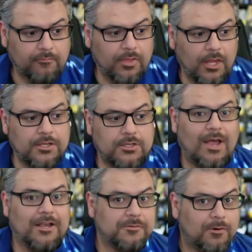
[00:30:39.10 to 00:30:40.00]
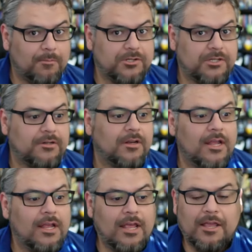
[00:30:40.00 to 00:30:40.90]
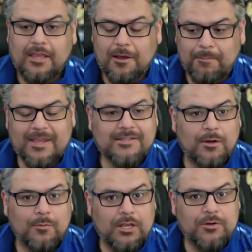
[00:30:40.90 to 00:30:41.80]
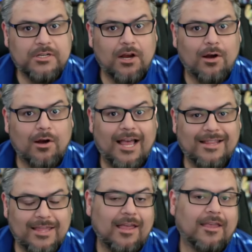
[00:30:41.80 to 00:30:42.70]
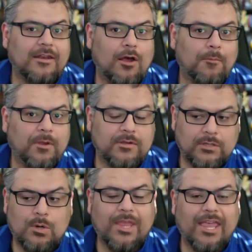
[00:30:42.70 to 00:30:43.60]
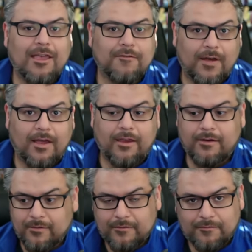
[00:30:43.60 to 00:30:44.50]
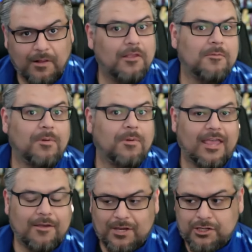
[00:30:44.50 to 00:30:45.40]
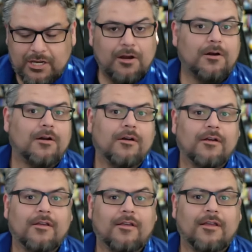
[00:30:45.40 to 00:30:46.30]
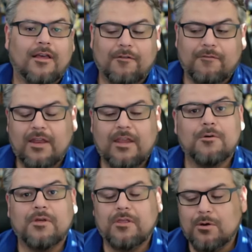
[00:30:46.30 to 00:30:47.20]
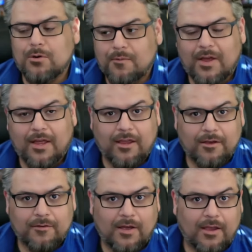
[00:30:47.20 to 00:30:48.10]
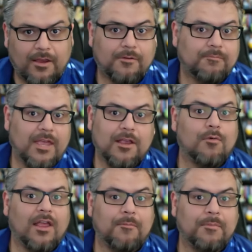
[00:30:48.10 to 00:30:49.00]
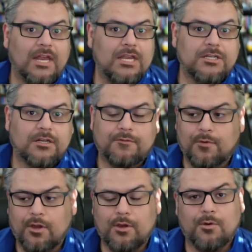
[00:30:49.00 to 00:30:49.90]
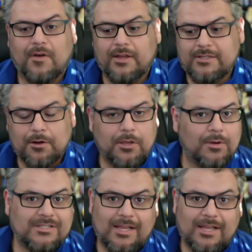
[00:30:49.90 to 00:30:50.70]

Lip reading: So ask for permission. Yeah, based on what you shared, I think I can help you. Is it okay if I fill in the blank? If I share a video with you, or if I make a recommendation for you, if I tell you is